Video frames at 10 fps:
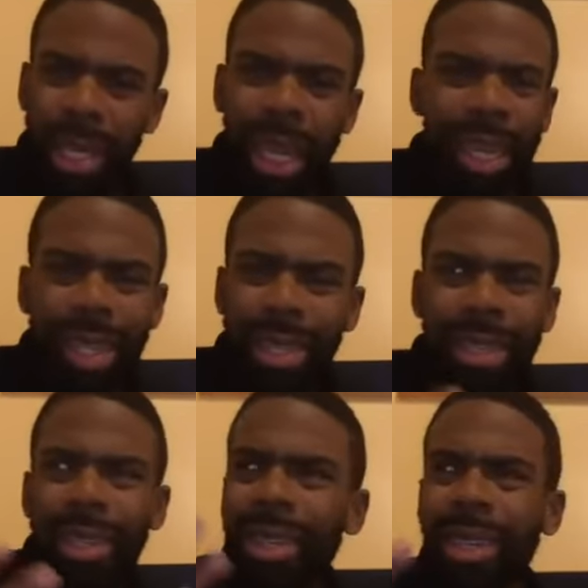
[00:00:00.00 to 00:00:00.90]
Like it's
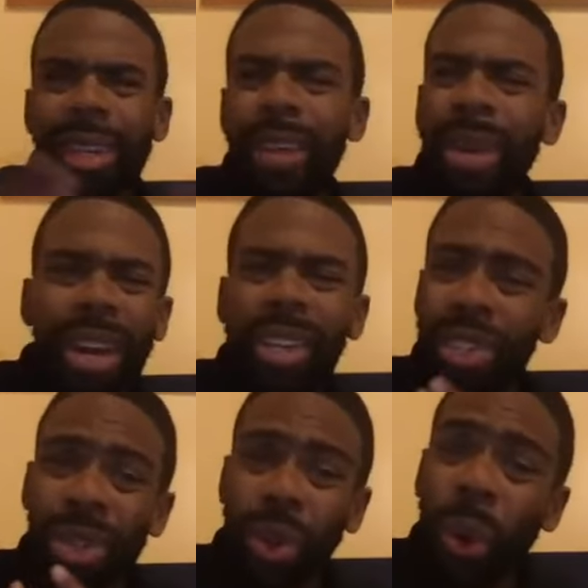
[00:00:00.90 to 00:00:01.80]
just America's
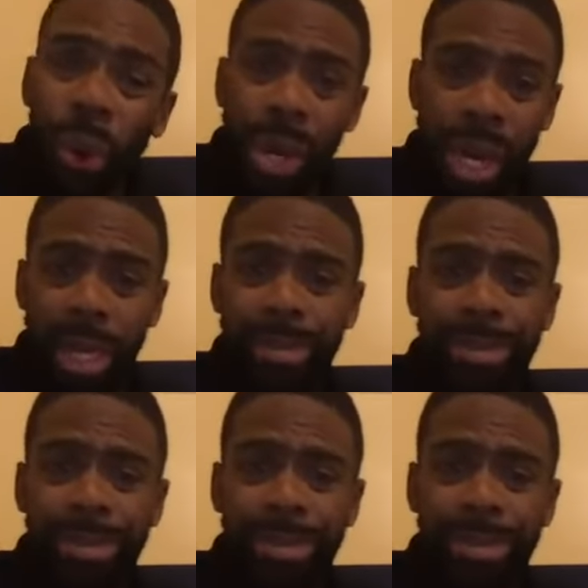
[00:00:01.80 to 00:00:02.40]
just corny.